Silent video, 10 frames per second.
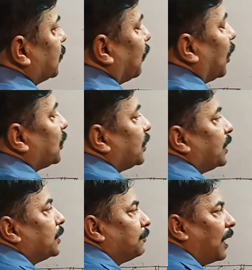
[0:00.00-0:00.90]
This
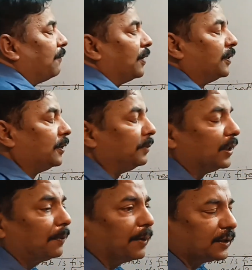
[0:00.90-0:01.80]
velocity is 500
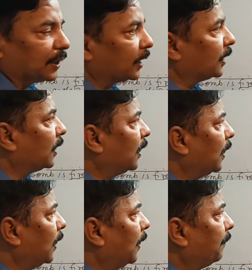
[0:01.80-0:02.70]
meter per second.
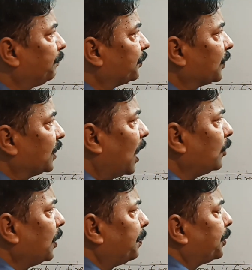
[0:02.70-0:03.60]

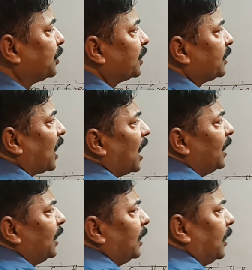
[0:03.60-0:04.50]
Now the
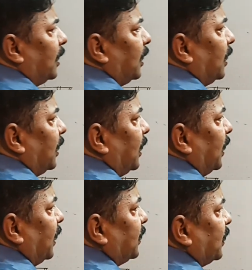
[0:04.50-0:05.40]
projectile
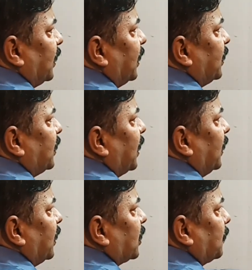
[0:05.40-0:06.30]
is
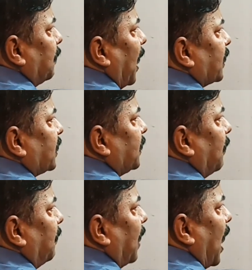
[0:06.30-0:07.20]
reaching this
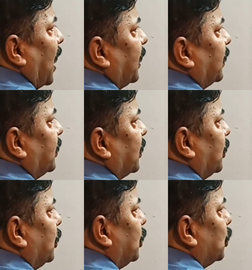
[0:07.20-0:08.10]
maximum height
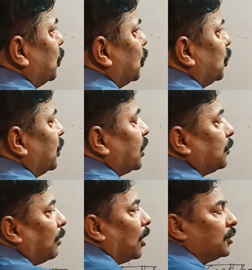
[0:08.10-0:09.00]
due to
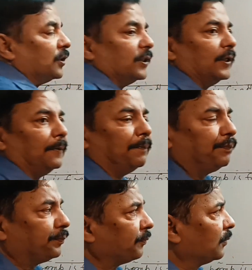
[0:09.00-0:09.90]
this velocity,
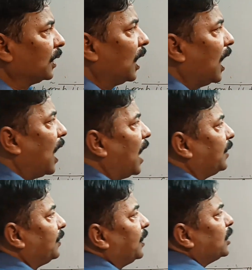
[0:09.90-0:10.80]

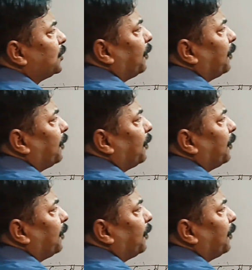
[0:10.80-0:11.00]
and this